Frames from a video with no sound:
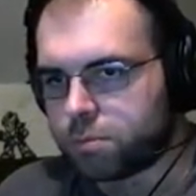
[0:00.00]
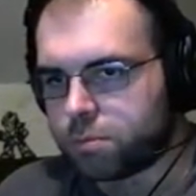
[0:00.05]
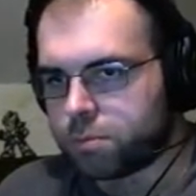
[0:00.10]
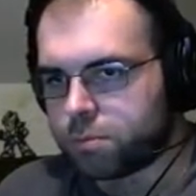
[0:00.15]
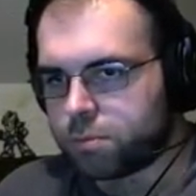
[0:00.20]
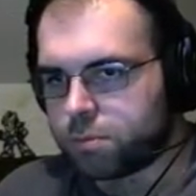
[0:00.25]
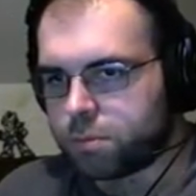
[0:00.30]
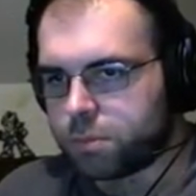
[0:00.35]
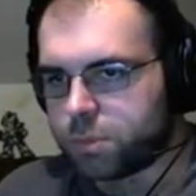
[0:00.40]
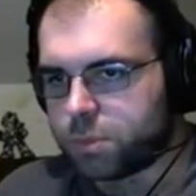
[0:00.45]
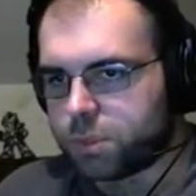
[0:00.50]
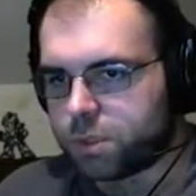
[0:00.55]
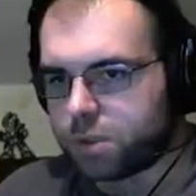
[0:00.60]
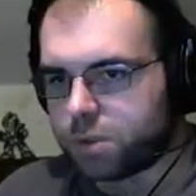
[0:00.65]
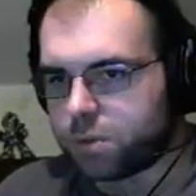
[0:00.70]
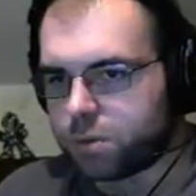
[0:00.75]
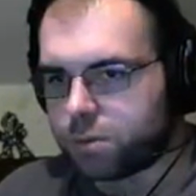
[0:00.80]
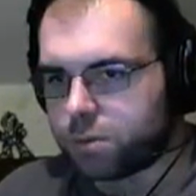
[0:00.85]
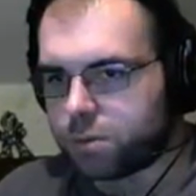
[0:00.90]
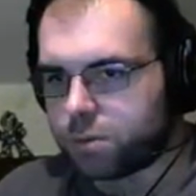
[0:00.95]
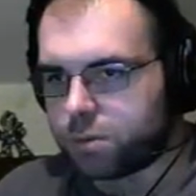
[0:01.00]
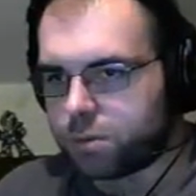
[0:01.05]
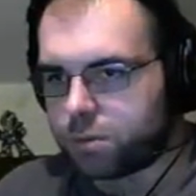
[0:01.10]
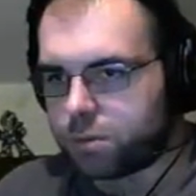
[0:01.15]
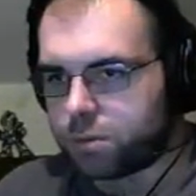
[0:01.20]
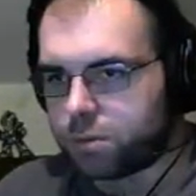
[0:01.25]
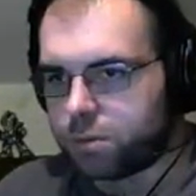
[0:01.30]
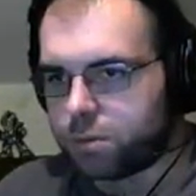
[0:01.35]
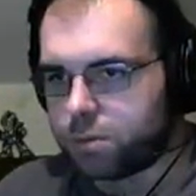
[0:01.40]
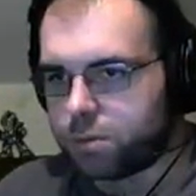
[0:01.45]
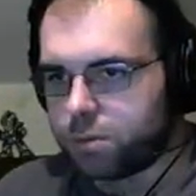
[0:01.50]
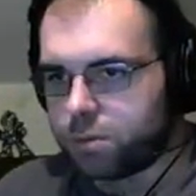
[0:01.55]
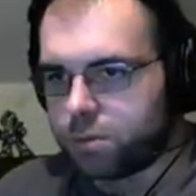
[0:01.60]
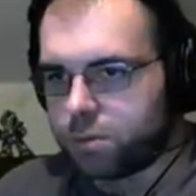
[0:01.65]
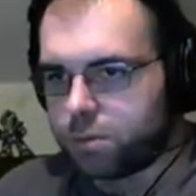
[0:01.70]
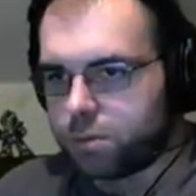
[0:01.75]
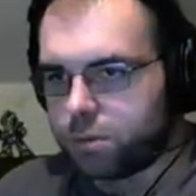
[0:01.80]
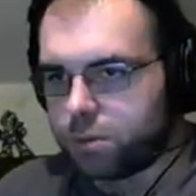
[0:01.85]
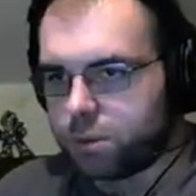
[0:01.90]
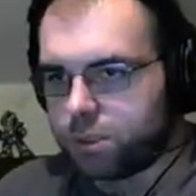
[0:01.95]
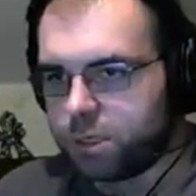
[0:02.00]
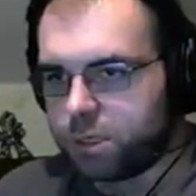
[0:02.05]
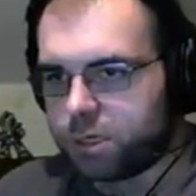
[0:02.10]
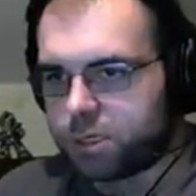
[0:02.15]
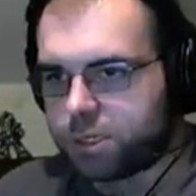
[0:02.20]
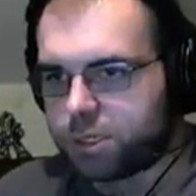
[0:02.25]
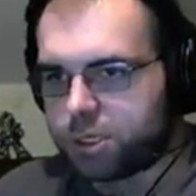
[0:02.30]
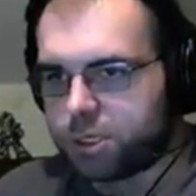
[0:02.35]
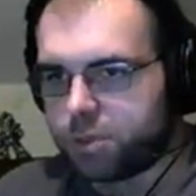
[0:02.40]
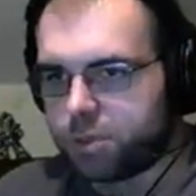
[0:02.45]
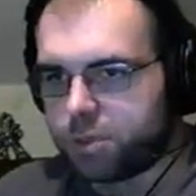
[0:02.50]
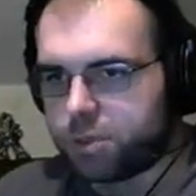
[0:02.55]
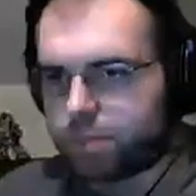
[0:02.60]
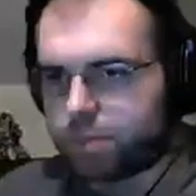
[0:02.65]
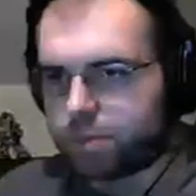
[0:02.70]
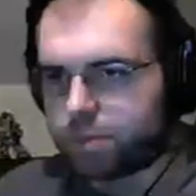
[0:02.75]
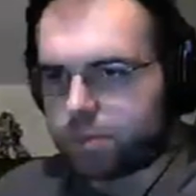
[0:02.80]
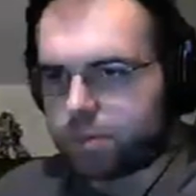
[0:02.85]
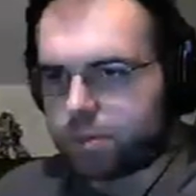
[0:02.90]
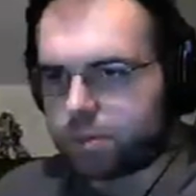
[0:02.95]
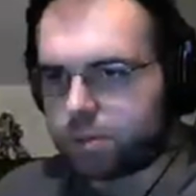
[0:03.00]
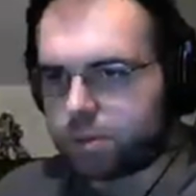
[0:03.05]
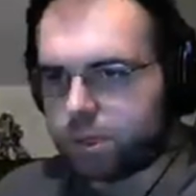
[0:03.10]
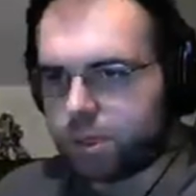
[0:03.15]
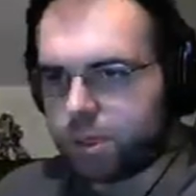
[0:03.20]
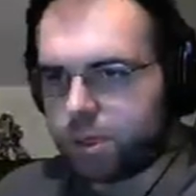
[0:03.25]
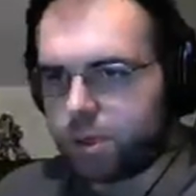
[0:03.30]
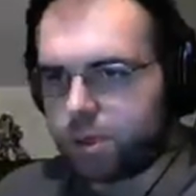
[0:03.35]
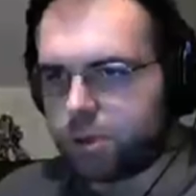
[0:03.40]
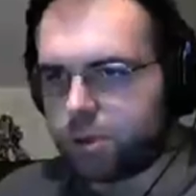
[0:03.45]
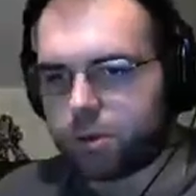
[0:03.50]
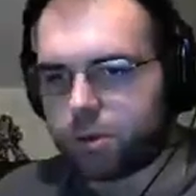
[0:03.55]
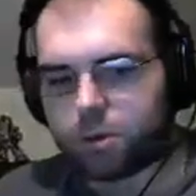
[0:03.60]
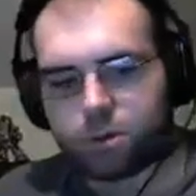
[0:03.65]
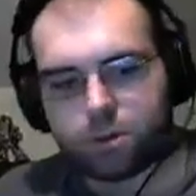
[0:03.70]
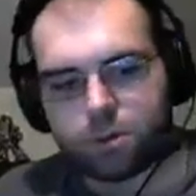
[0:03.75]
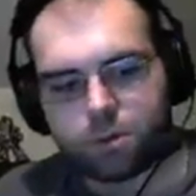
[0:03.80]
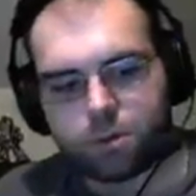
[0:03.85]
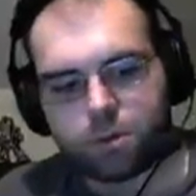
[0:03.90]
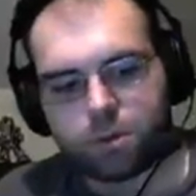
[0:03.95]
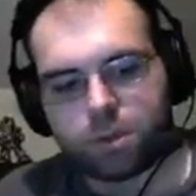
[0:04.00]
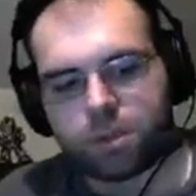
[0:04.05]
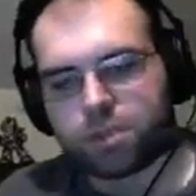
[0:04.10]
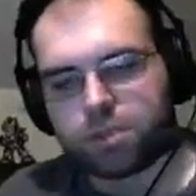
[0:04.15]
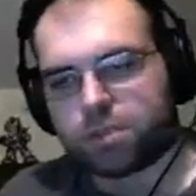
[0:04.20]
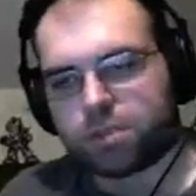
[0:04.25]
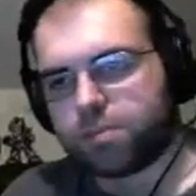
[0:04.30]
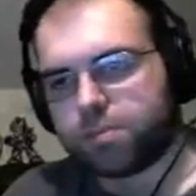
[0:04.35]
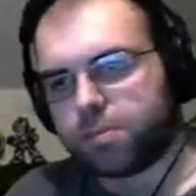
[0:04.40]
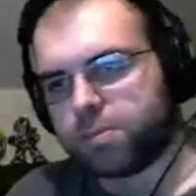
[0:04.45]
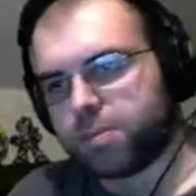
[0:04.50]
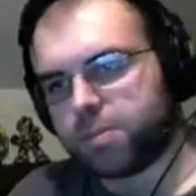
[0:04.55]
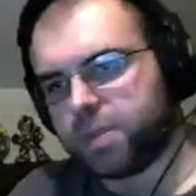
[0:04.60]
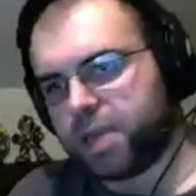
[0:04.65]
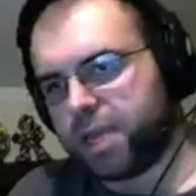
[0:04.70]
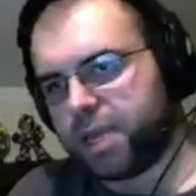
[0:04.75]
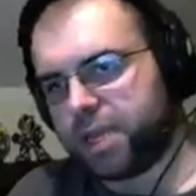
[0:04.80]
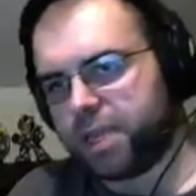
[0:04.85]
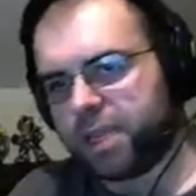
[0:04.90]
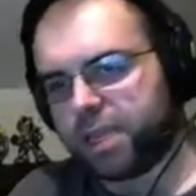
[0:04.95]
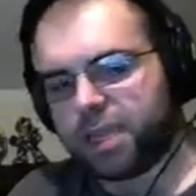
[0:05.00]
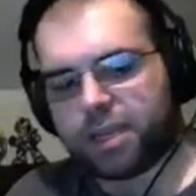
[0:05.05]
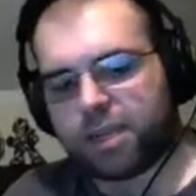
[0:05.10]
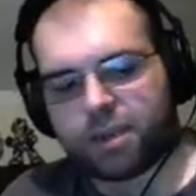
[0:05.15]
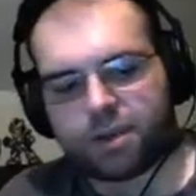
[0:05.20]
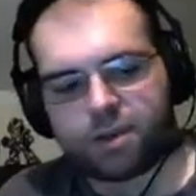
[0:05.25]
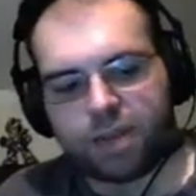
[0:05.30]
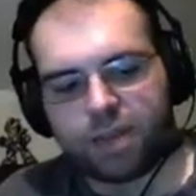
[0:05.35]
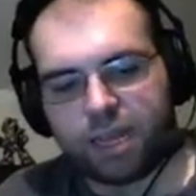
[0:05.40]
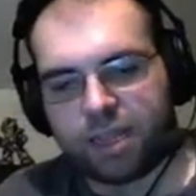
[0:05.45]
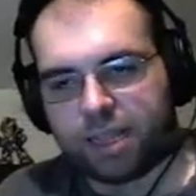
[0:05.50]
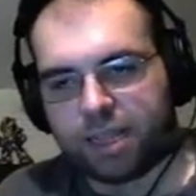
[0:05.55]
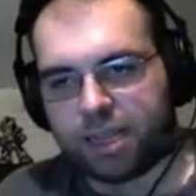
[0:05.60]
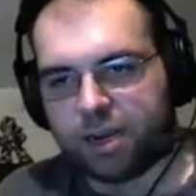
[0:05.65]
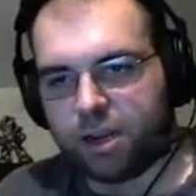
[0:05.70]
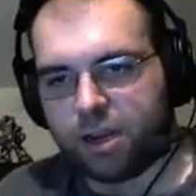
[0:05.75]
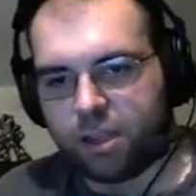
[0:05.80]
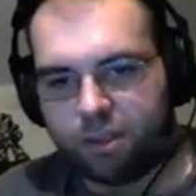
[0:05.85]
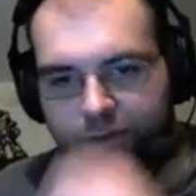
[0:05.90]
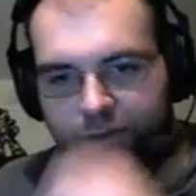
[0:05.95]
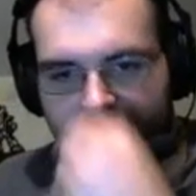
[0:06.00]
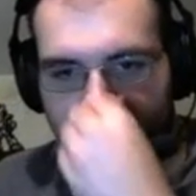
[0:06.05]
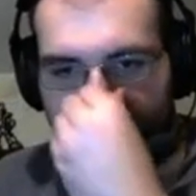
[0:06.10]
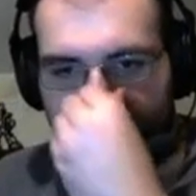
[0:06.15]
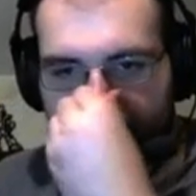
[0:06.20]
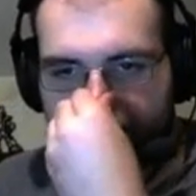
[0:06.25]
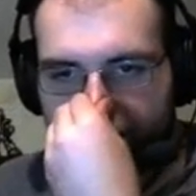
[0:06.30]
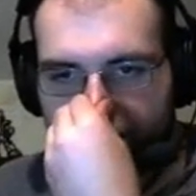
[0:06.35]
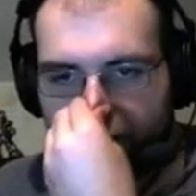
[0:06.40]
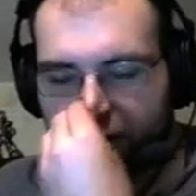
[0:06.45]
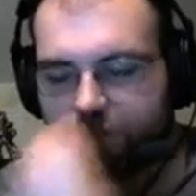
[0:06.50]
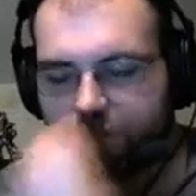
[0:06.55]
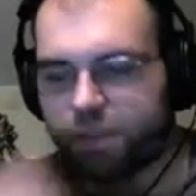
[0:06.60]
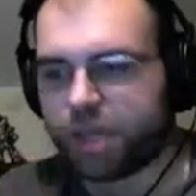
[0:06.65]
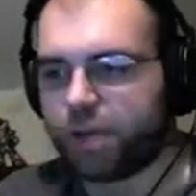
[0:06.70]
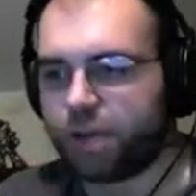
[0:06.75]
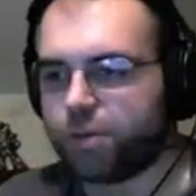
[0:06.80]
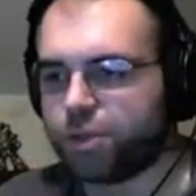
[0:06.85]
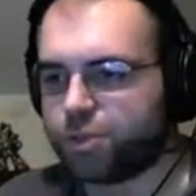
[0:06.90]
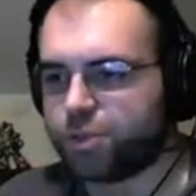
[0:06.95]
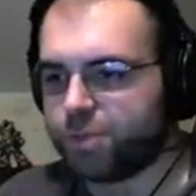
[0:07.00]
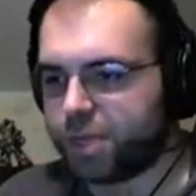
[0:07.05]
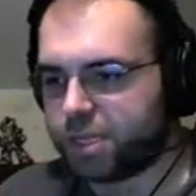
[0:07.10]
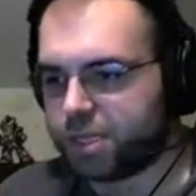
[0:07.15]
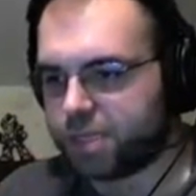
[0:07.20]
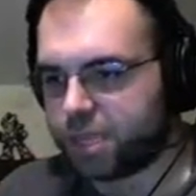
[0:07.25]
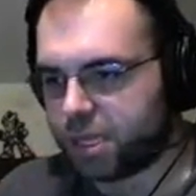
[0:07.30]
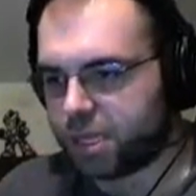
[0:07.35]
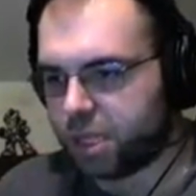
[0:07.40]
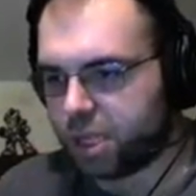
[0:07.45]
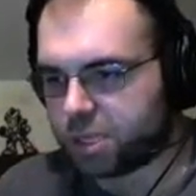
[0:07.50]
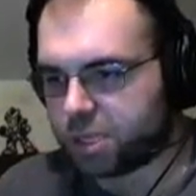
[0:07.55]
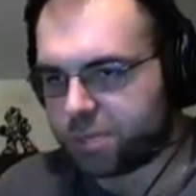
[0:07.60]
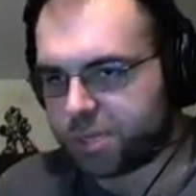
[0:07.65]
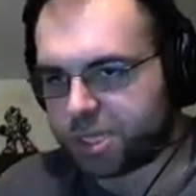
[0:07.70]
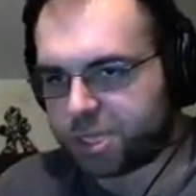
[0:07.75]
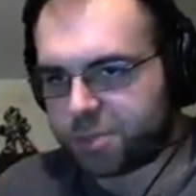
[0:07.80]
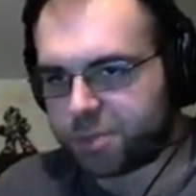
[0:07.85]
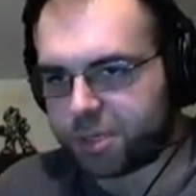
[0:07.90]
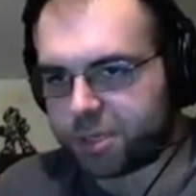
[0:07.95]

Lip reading: So, duck jump. Oh, I landed on the very front of that, which means I lost P-speed.